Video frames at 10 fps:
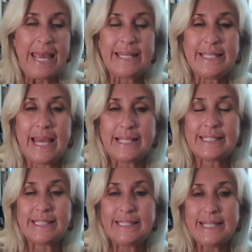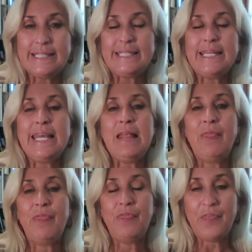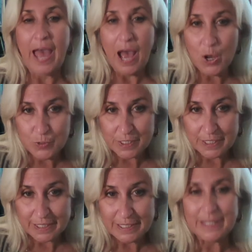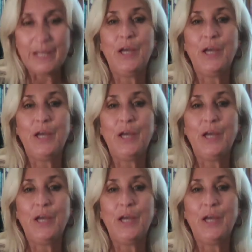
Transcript: it takes 60,000